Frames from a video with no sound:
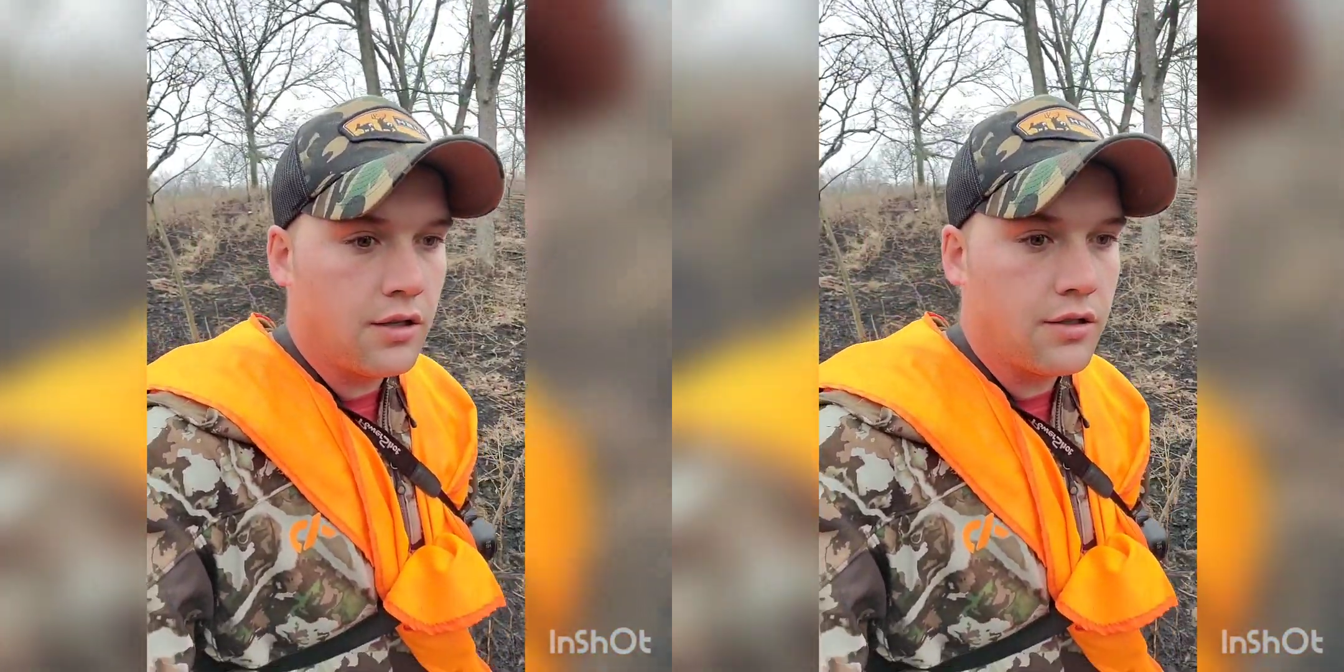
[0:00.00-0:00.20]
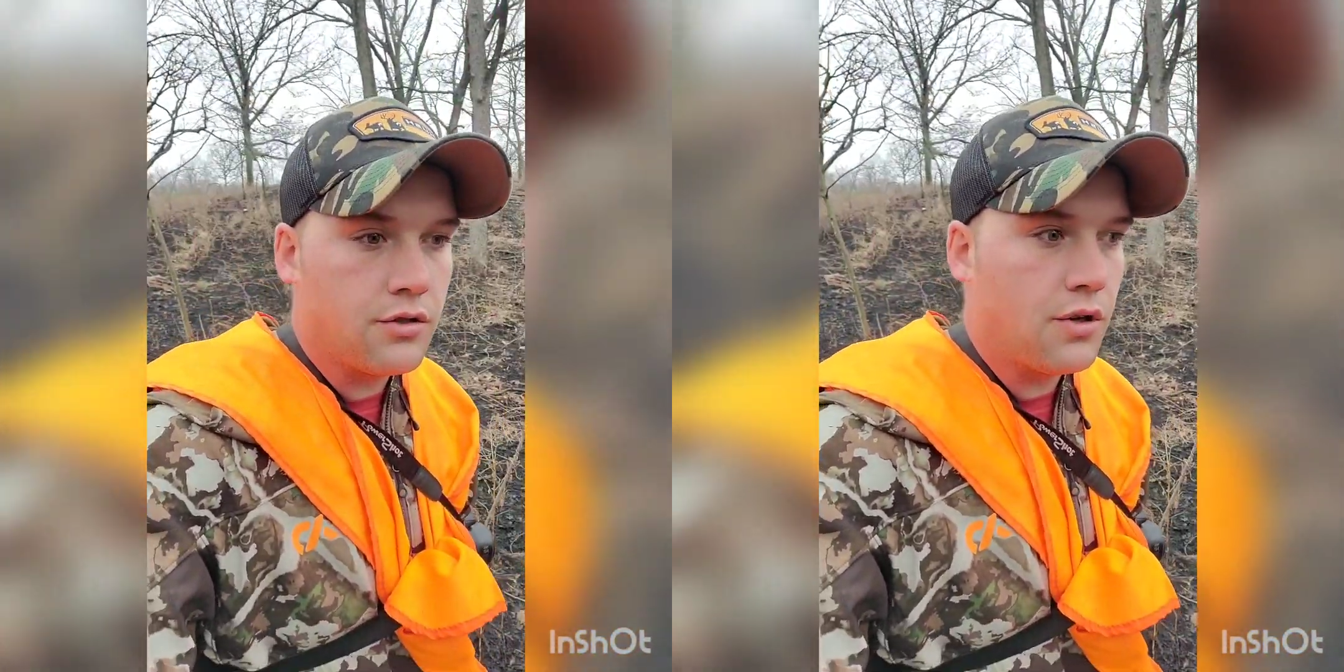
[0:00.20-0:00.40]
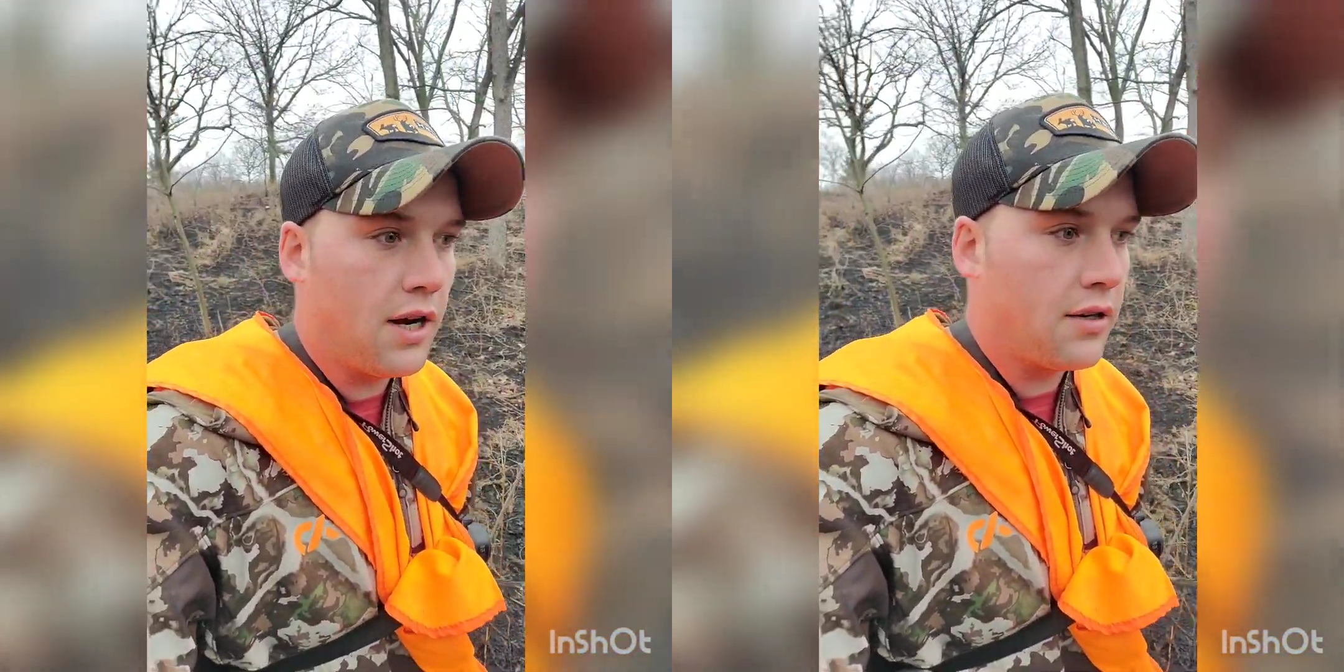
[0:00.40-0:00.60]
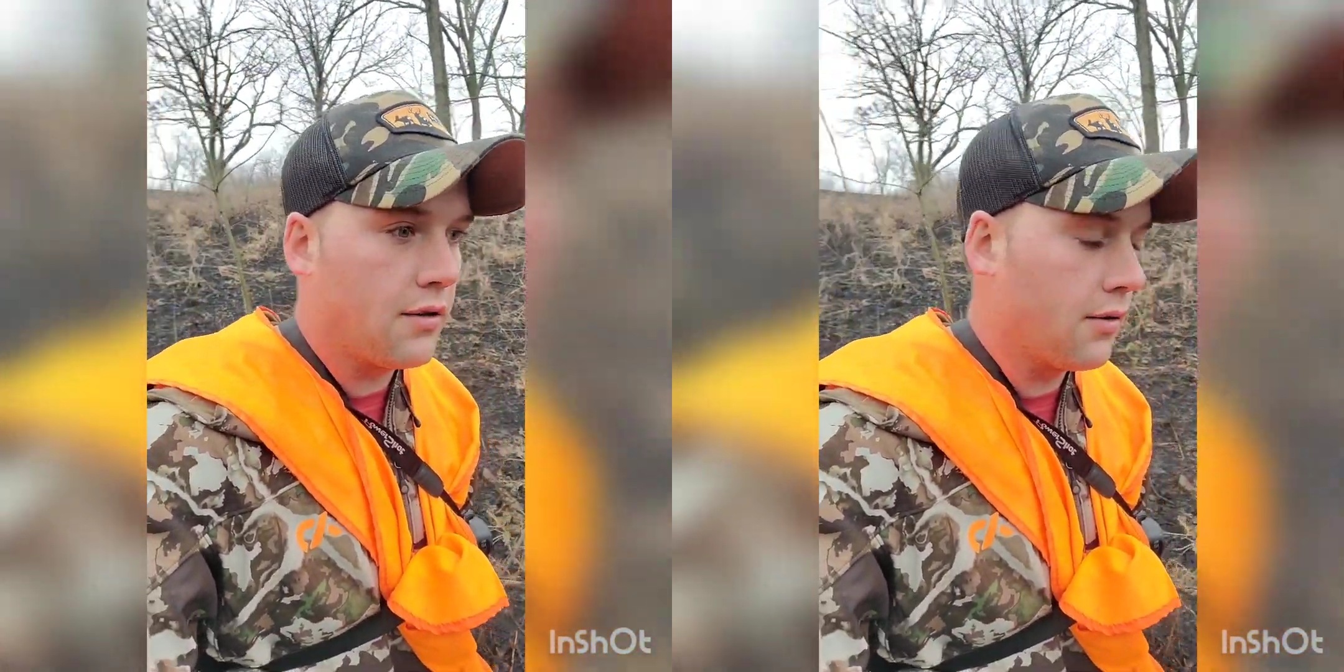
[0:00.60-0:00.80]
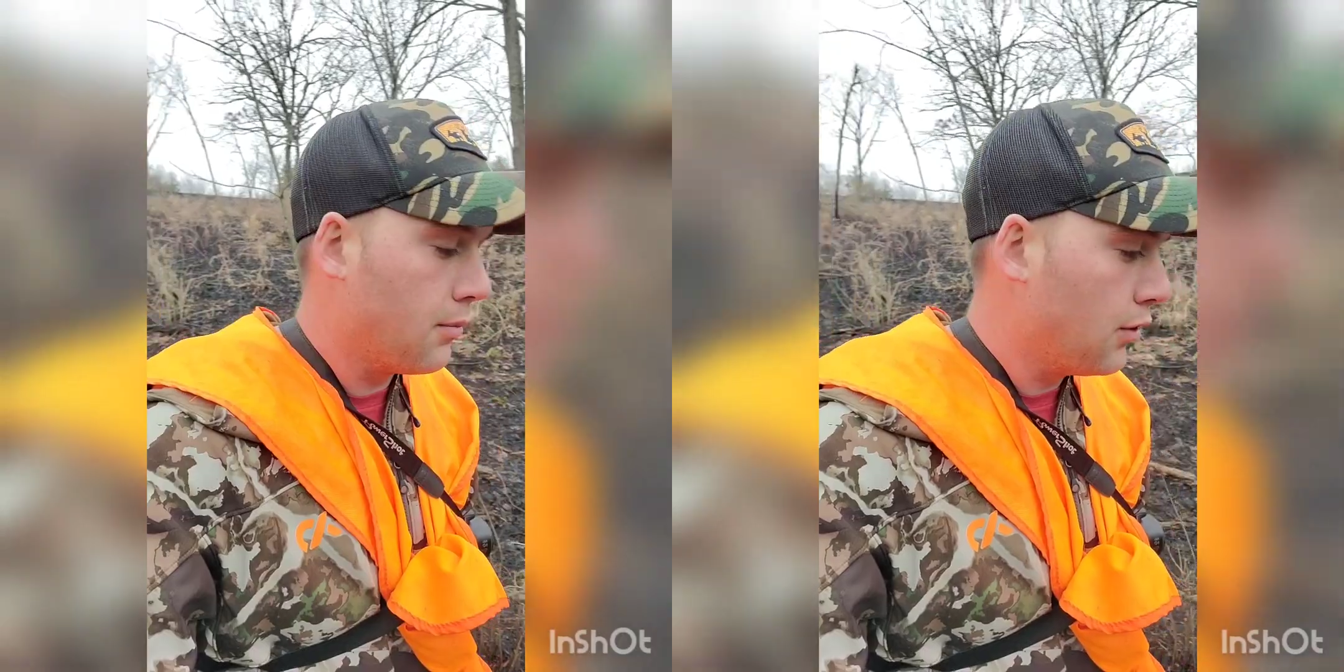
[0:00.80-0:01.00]
track
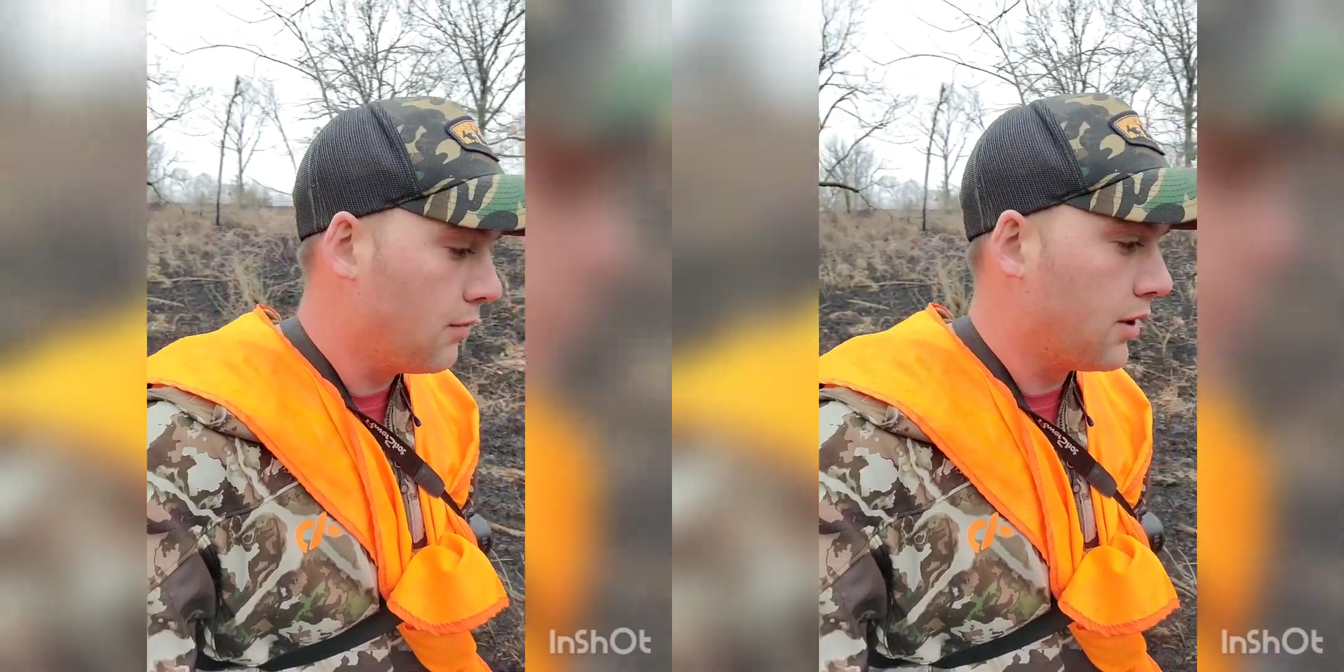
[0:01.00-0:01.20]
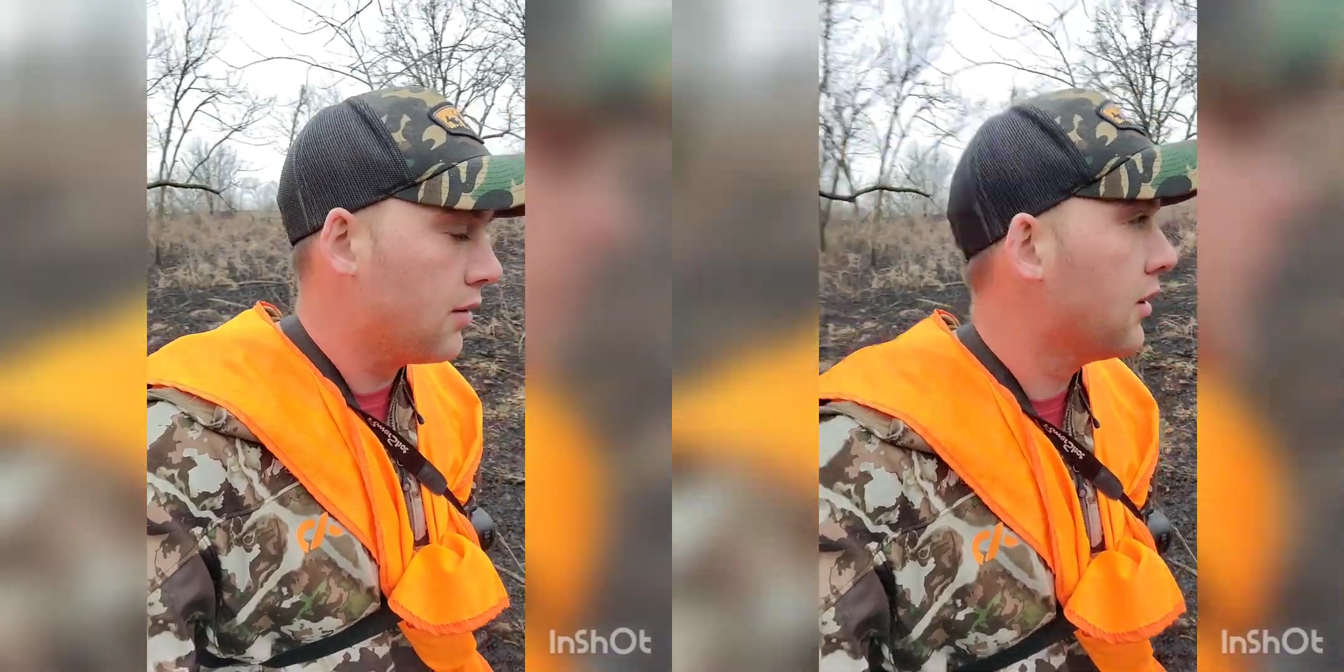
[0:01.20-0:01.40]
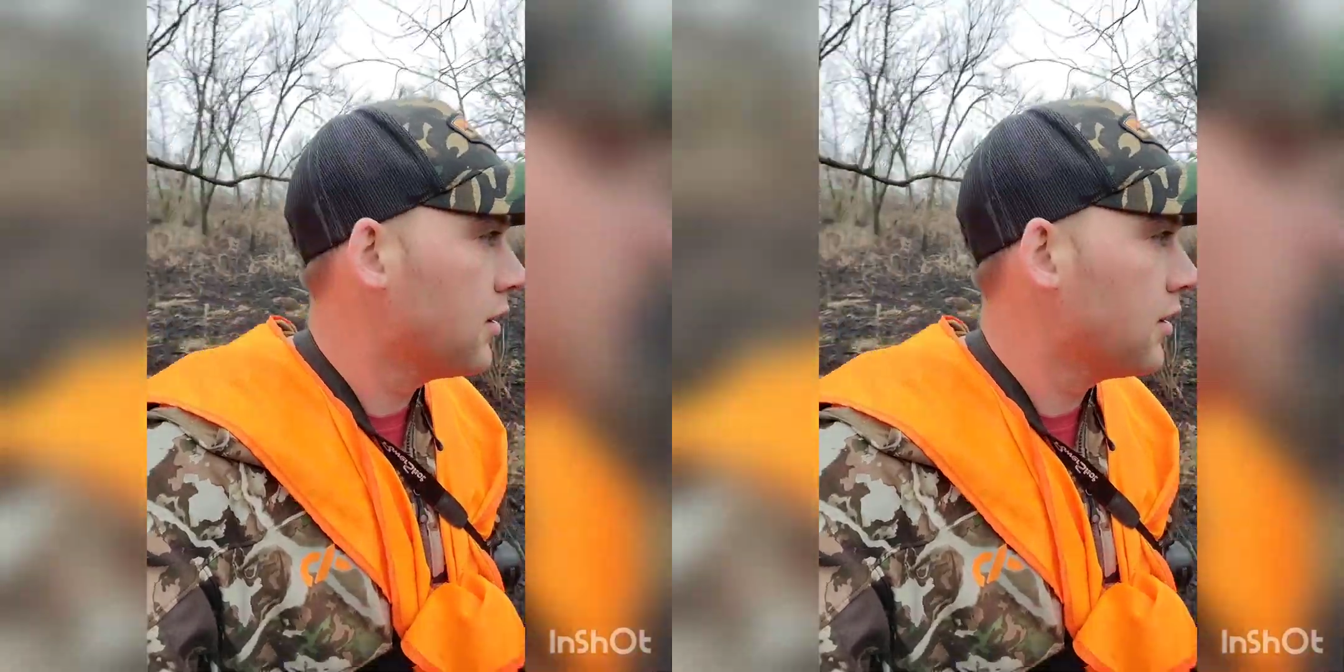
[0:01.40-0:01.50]
your movement